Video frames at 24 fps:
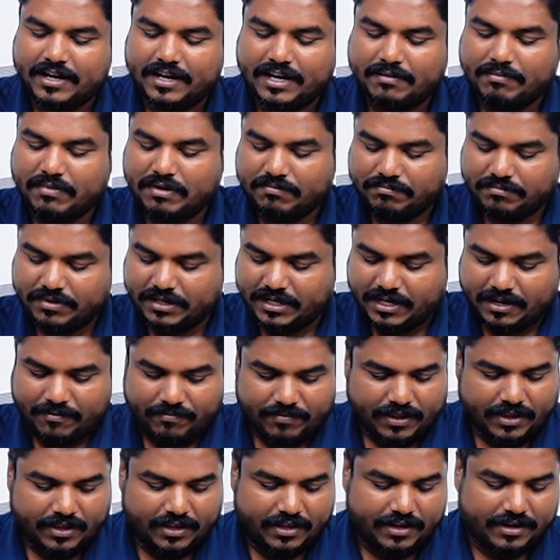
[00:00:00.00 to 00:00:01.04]

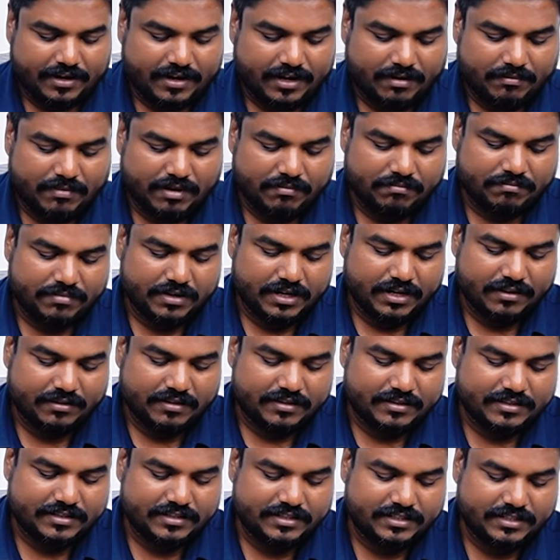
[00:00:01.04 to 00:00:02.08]
remember
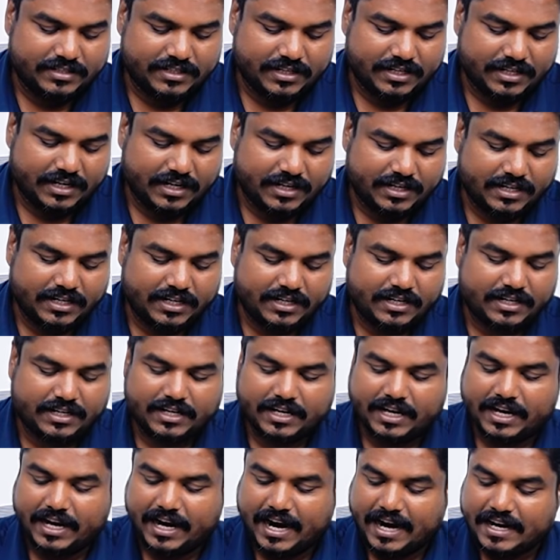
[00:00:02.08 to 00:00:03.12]
this
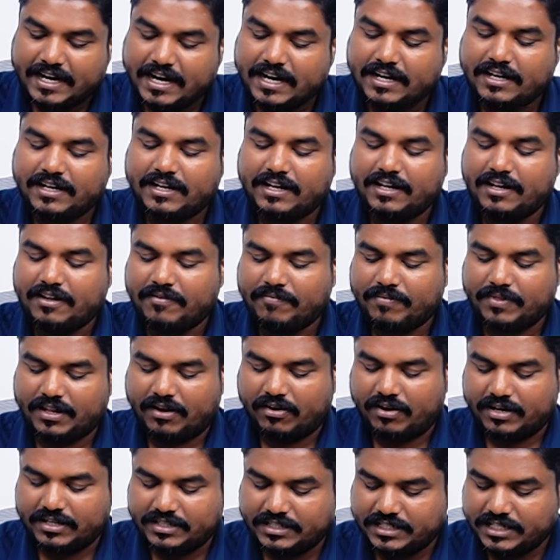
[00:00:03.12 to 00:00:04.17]
genetic editing
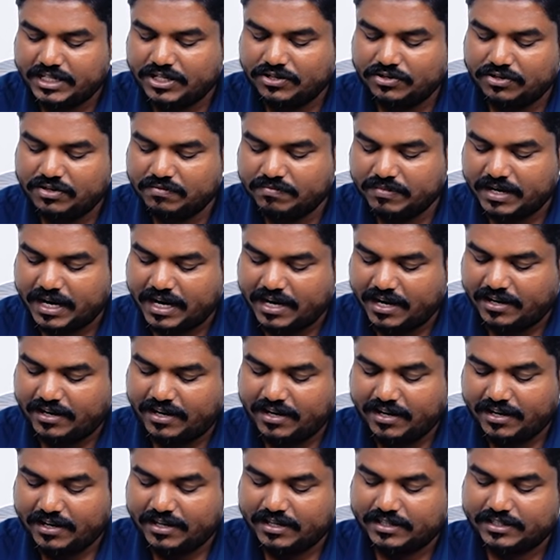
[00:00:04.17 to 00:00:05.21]
or genome
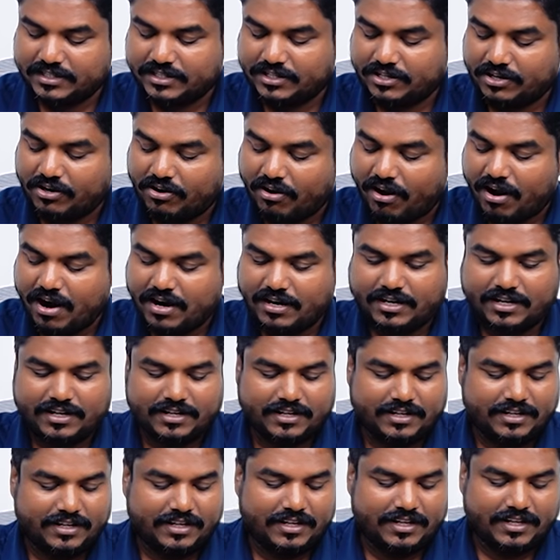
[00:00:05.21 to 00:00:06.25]
editing is not
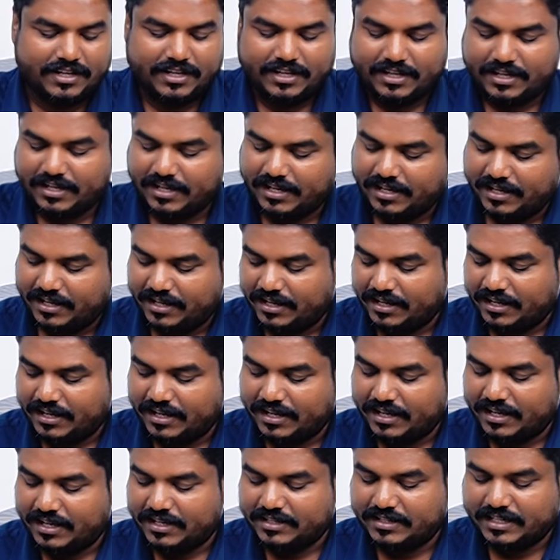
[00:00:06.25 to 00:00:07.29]

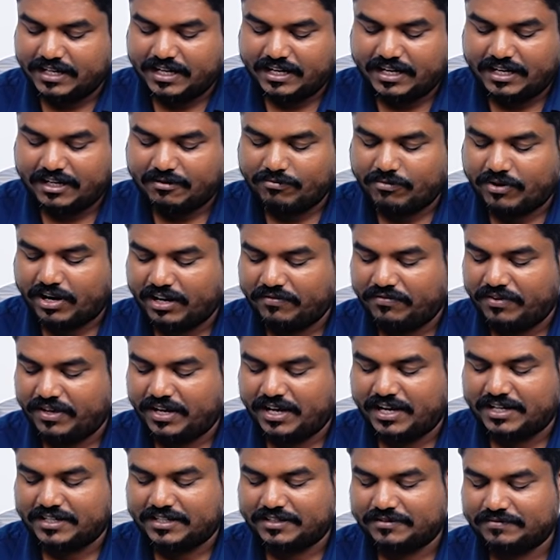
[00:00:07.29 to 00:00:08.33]
genetic
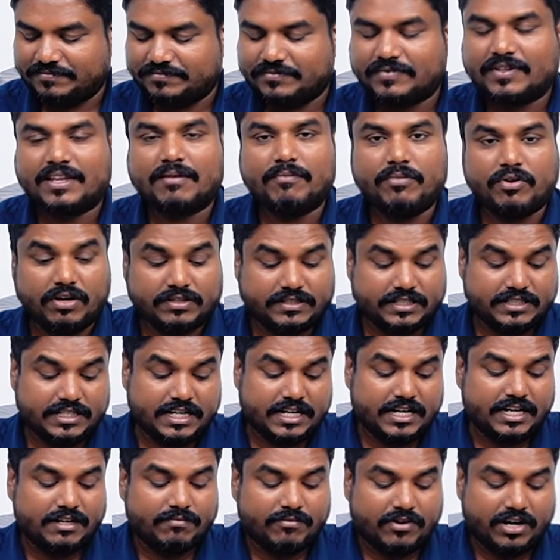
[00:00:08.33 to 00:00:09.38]
modification, because in
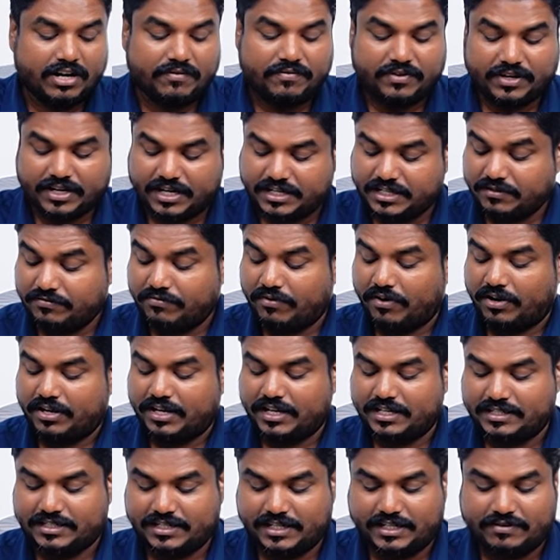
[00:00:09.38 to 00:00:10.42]
genetic modification,
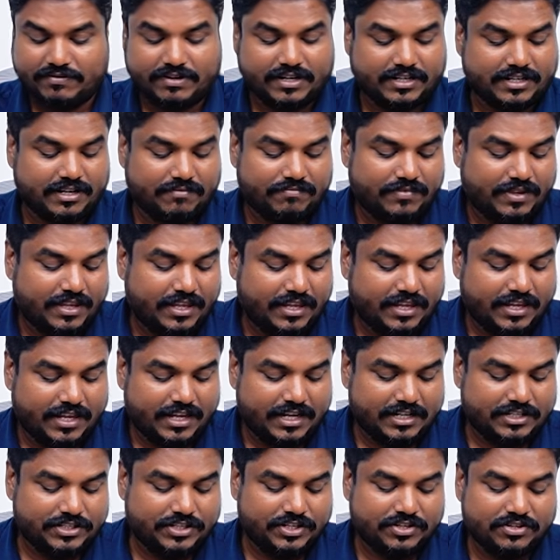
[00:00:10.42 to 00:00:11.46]
foreign gene will come.
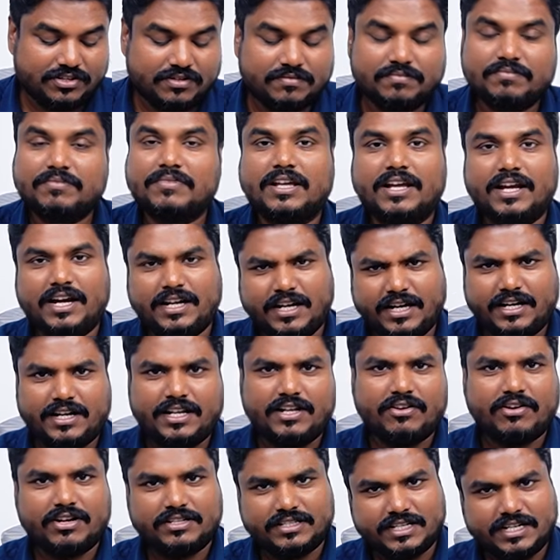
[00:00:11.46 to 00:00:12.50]
In genome
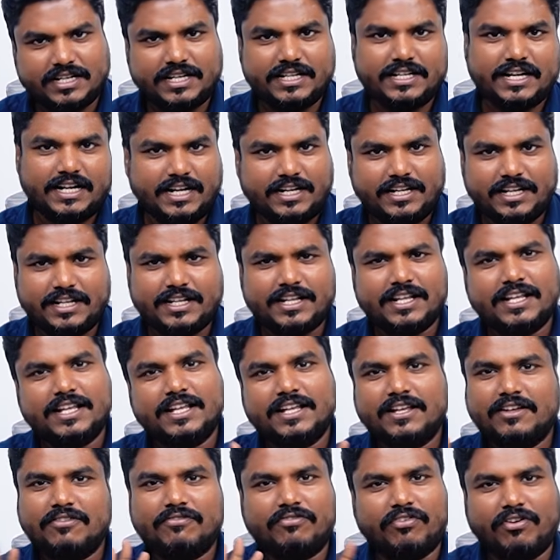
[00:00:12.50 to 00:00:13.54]
editing or genetic
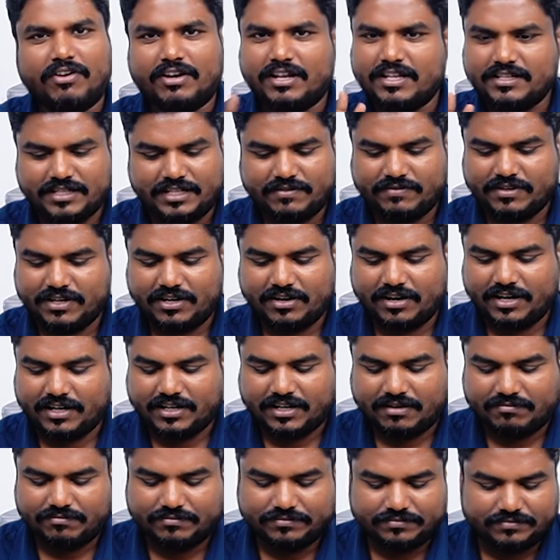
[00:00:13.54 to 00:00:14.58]
editing, foreign gene will not
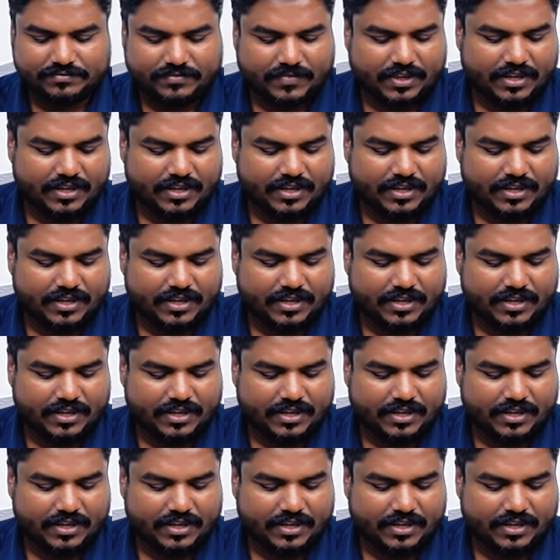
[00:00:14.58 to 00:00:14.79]
come.